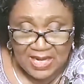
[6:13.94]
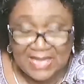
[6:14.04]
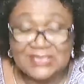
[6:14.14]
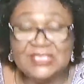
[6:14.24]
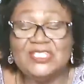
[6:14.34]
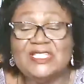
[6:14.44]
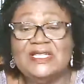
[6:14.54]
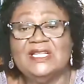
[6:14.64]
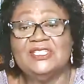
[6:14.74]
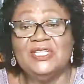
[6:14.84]
I suggested
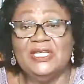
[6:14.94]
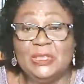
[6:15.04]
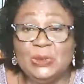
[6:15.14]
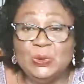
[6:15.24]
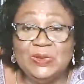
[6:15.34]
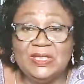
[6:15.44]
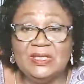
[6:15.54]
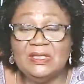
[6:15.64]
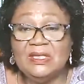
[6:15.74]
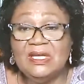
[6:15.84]
that she
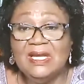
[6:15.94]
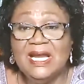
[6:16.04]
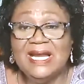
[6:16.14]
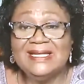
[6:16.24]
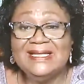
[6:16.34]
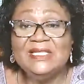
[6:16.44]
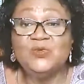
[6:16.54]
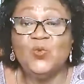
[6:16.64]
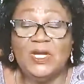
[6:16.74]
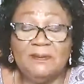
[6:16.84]
included at least
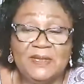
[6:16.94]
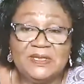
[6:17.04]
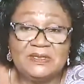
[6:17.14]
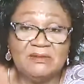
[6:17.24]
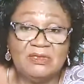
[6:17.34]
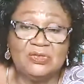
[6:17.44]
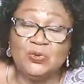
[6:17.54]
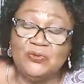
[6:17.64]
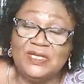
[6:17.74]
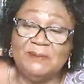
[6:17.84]
one person or
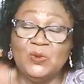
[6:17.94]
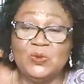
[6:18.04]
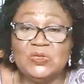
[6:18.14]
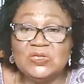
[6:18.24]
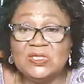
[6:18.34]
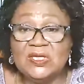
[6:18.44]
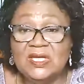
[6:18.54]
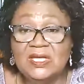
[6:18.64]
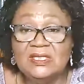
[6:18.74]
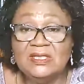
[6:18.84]
two for the most
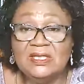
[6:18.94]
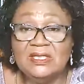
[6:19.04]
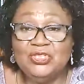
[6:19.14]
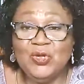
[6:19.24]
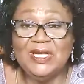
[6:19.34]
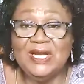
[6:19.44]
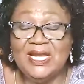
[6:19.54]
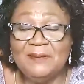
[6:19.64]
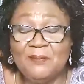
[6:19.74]
to join her in